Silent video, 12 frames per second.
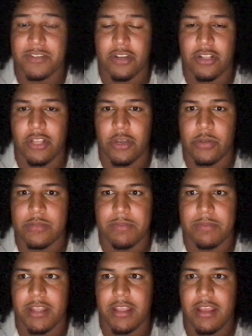closed.
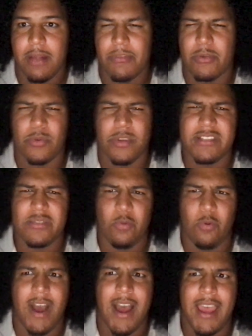But the
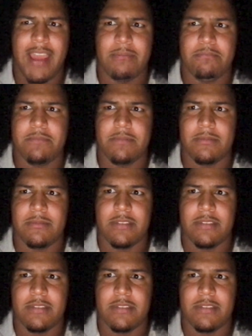reason why